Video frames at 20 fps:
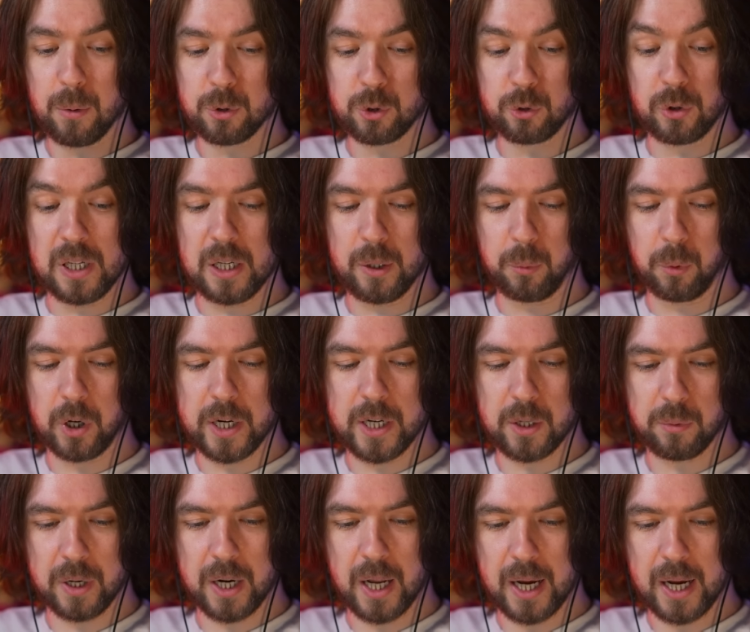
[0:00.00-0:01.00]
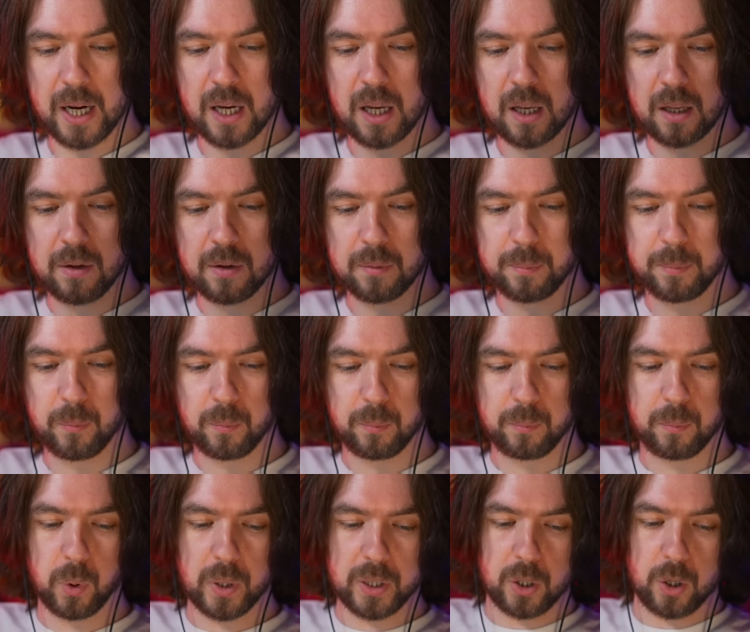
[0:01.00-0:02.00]
I was really worried when
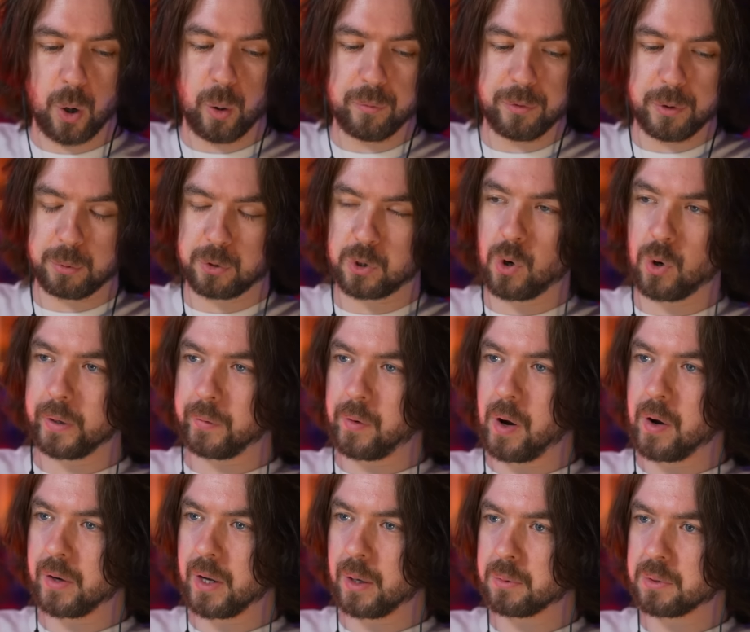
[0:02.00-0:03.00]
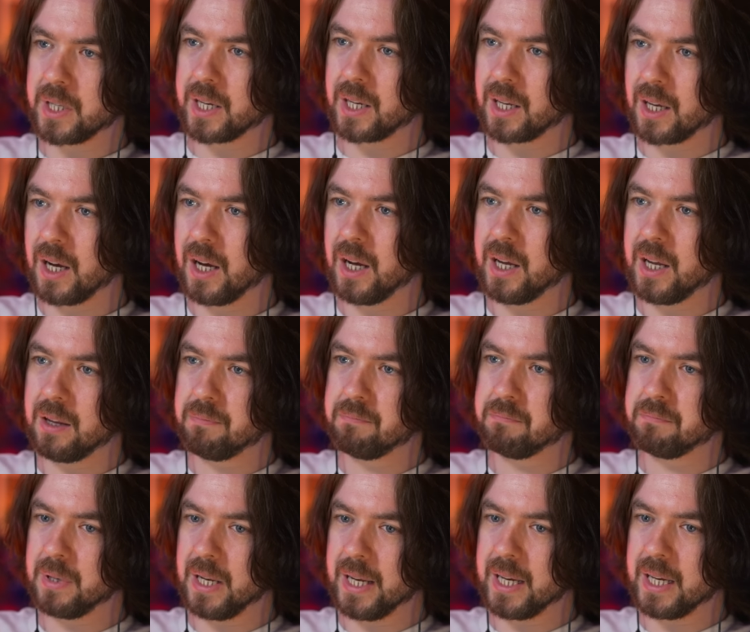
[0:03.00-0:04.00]
COVID was going around. I was like,
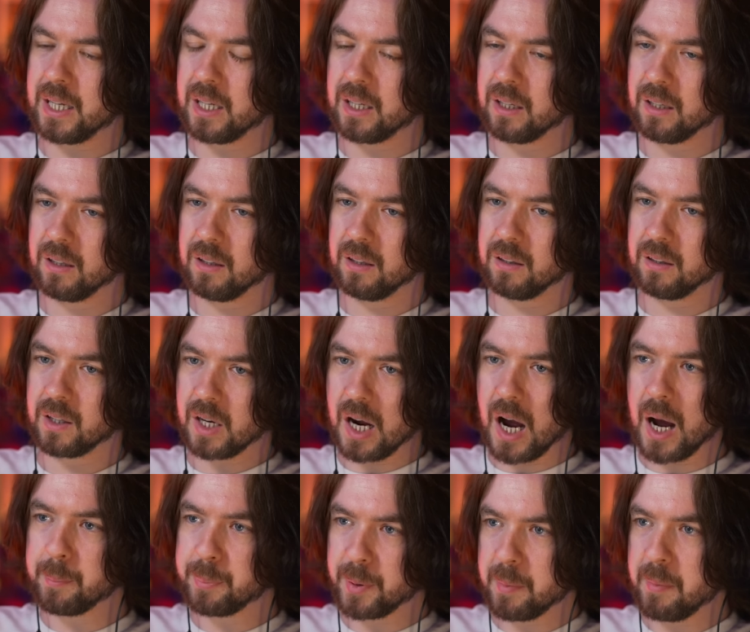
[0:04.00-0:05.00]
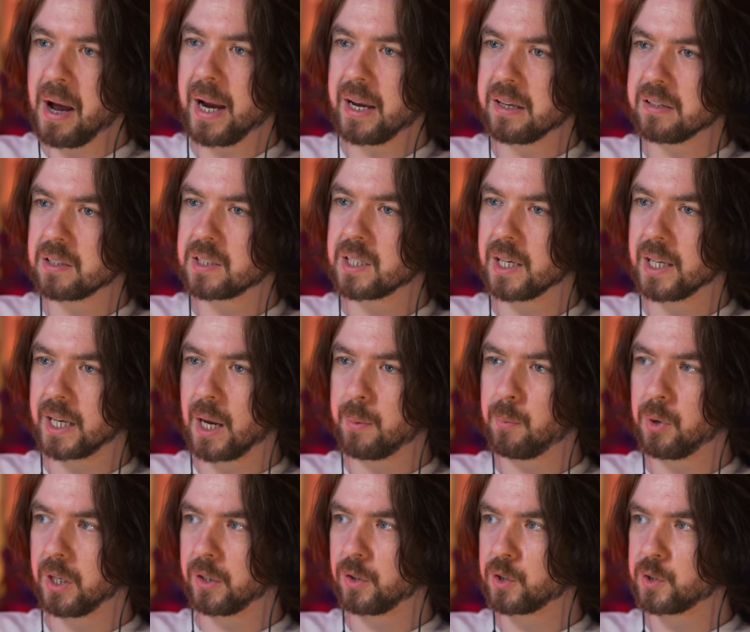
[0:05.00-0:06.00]
I'm like compromised. Like
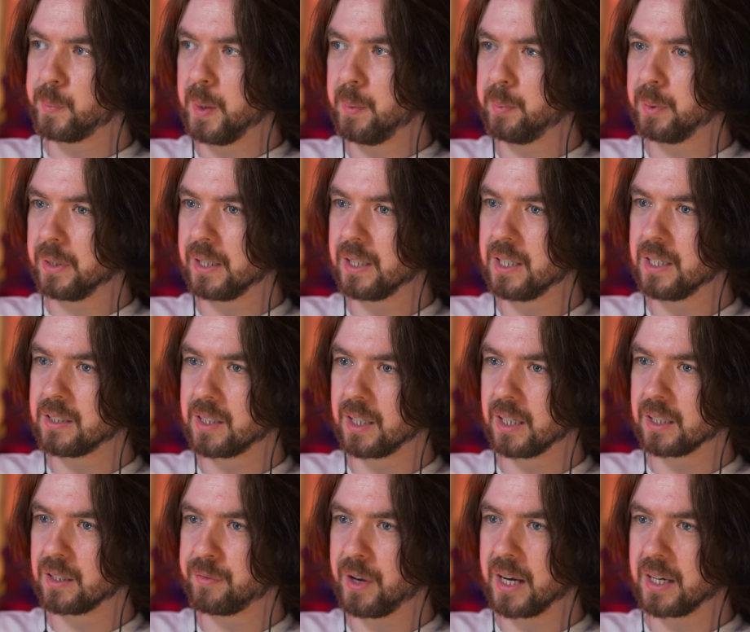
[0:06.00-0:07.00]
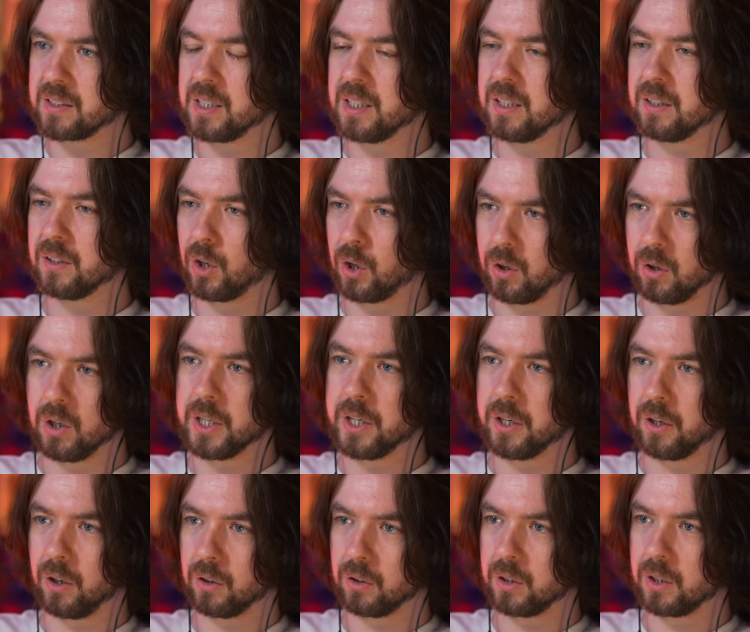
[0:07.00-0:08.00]
I'm one of those people that needs to get the vaccine
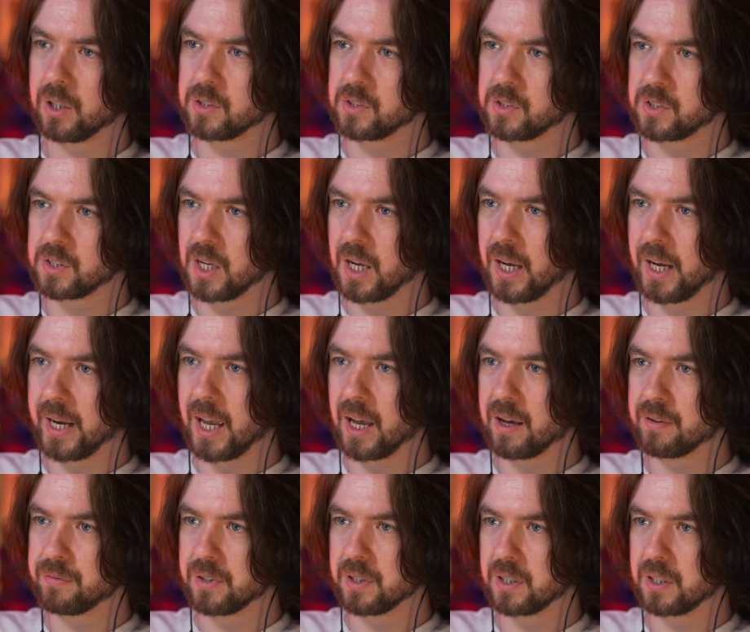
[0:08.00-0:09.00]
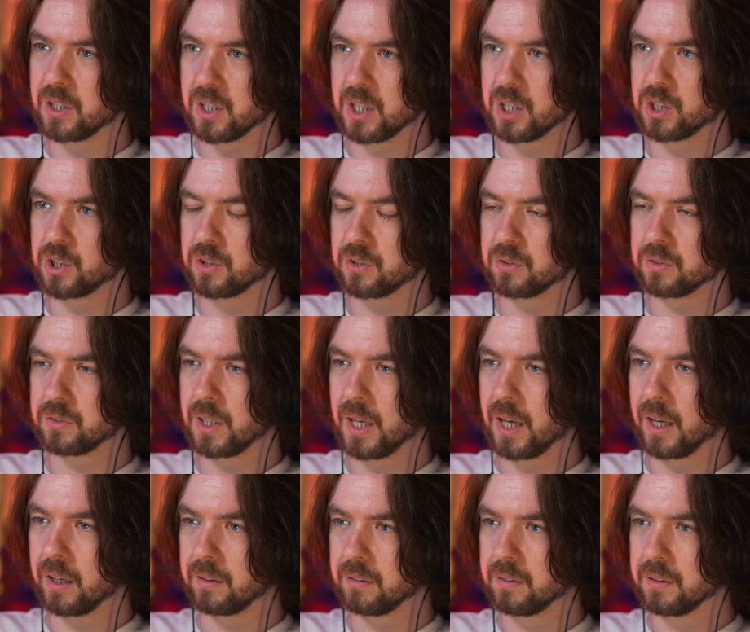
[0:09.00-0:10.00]
earlier because I have a condition
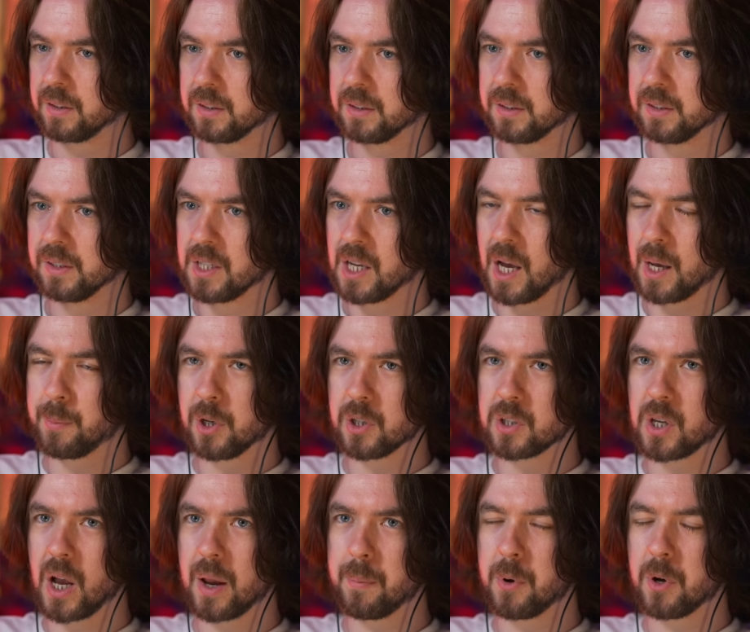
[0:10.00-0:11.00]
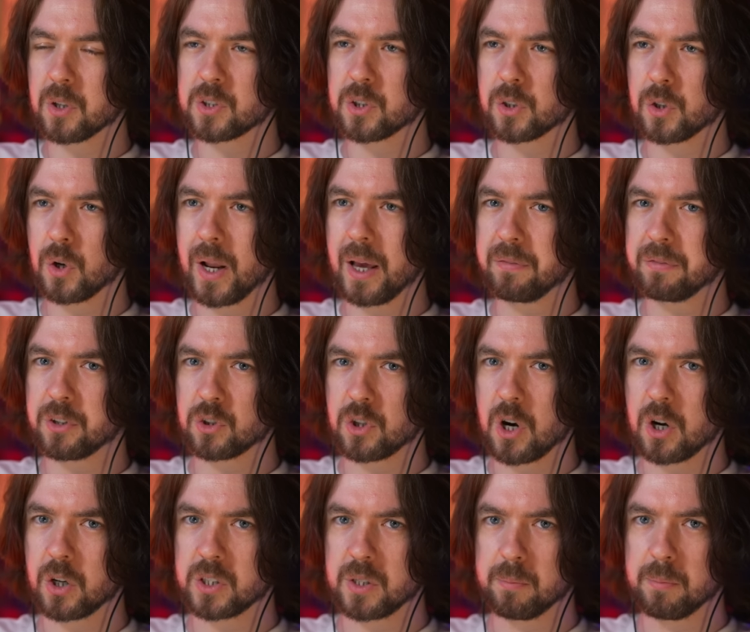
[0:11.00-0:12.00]
that I'm also don't have the
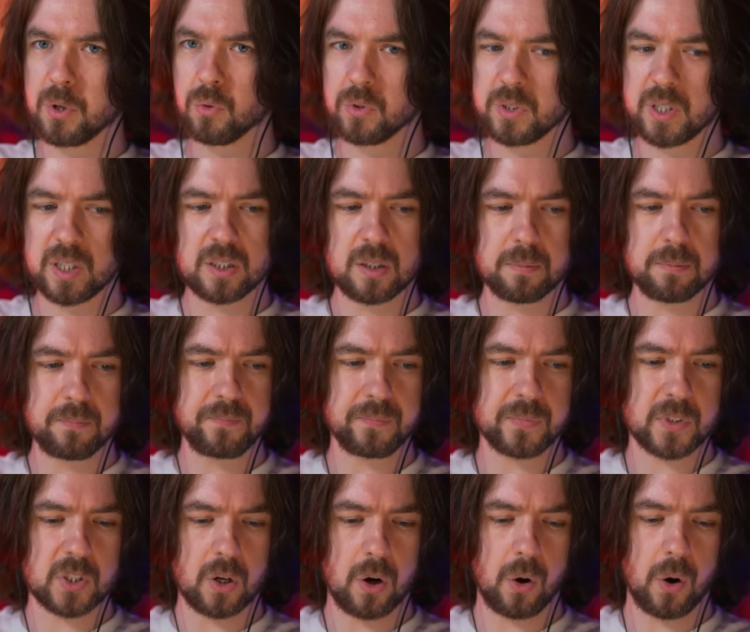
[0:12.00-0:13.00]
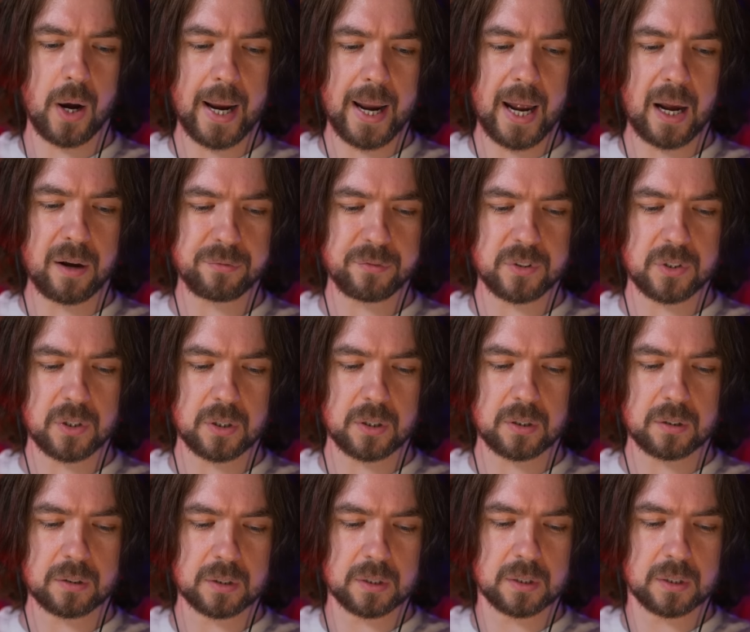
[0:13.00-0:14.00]
strongest immune system. So I have
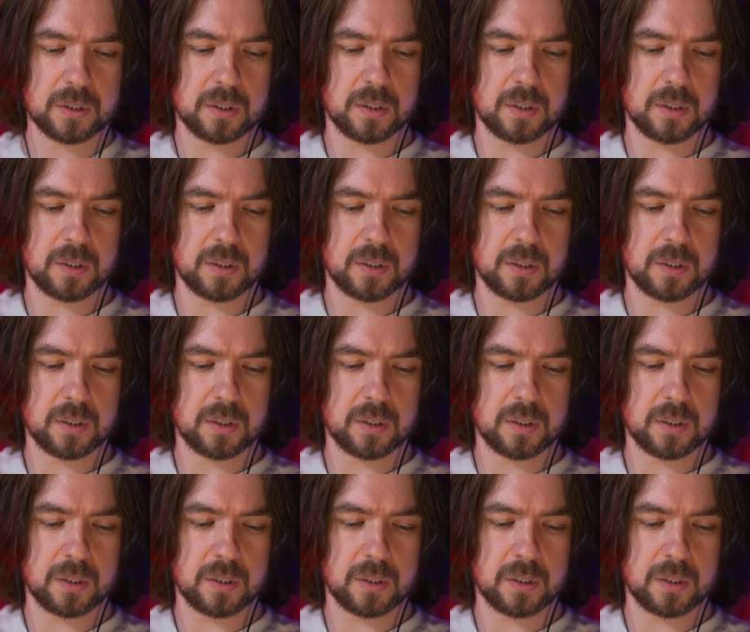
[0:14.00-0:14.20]
to